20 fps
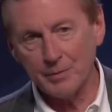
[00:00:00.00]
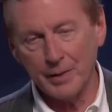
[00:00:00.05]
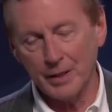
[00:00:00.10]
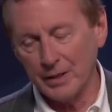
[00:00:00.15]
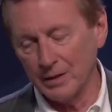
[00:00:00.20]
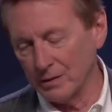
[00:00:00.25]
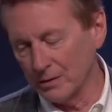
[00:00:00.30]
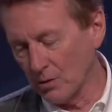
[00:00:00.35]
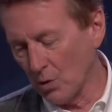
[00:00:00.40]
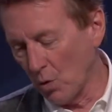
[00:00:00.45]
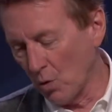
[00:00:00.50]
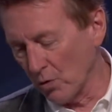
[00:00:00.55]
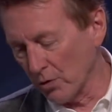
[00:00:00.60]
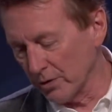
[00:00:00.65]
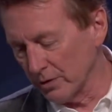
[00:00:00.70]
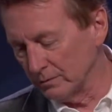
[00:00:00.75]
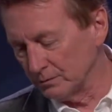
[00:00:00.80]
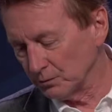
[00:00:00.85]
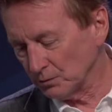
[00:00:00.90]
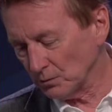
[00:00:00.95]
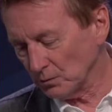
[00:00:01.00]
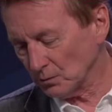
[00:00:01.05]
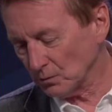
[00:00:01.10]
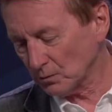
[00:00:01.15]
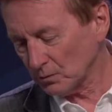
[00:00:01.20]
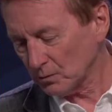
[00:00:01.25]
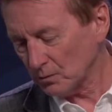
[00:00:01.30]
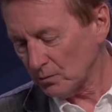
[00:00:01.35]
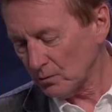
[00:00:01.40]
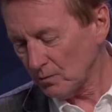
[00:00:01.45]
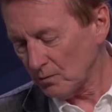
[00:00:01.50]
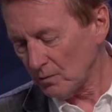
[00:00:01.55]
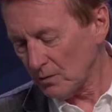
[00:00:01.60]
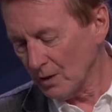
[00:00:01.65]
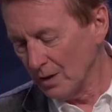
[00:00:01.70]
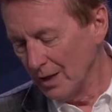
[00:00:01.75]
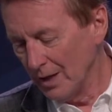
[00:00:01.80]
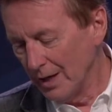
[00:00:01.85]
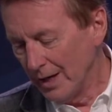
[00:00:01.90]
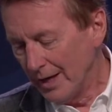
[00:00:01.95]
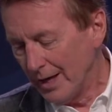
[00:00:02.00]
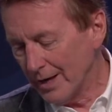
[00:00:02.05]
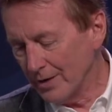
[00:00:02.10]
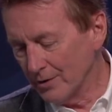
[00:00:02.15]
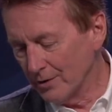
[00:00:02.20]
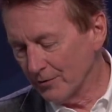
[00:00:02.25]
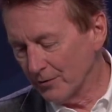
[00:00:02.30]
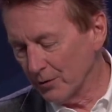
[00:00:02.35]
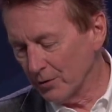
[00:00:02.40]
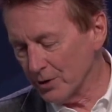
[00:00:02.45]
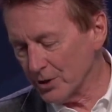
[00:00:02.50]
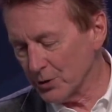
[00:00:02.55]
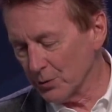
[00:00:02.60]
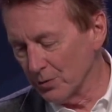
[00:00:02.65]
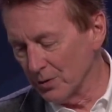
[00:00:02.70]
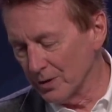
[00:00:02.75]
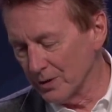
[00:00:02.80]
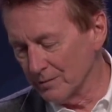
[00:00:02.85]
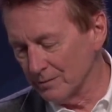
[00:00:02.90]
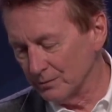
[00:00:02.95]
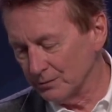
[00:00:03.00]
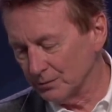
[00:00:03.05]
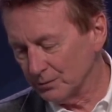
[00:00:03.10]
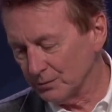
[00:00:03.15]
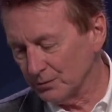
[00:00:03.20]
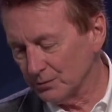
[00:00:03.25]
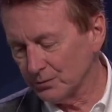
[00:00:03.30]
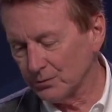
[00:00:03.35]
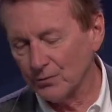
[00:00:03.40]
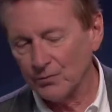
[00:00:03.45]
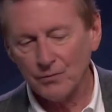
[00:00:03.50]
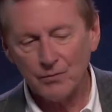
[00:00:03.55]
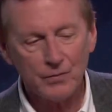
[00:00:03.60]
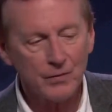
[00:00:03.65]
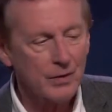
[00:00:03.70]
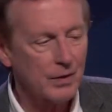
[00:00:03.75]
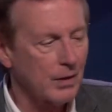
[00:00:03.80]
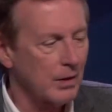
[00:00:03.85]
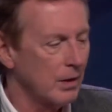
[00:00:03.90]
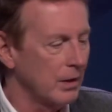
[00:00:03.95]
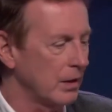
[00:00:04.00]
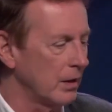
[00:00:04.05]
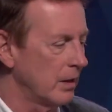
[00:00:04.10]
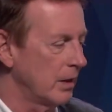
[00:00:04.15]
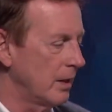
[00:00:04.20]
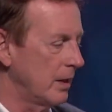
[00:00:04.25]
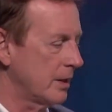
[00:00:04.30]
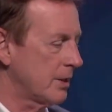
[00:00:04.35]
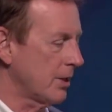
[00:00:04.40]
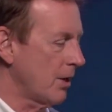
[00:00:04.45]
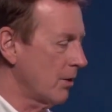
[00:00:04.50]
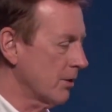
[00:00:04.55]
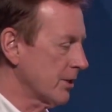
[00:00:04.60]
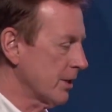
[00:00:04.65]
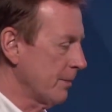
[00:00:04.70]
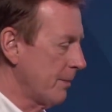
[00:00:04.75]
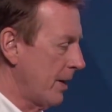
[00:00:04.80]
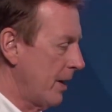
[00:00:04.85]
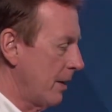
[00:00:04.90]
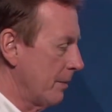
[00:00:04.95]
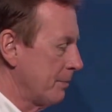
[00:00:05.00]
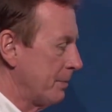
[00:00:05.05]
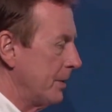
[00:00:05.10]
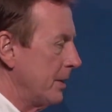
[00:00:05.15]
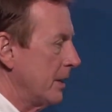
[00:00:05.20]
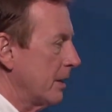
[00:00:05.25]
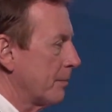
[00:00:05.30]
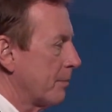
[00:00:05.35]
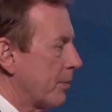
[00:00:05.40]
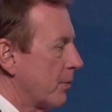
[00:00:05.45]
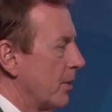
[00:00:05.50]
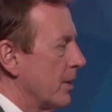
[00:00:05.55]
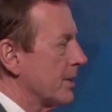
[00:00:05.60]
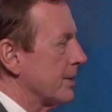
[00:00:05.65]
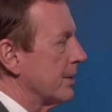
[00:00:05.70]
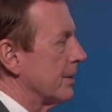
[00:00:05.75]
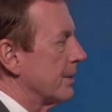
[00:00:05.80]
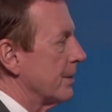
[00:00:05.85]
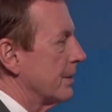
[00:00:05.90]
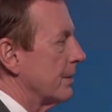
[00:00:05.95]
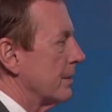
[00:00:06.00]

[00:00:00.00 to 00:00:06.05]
meaning corner. And in the first one, it talks about being present.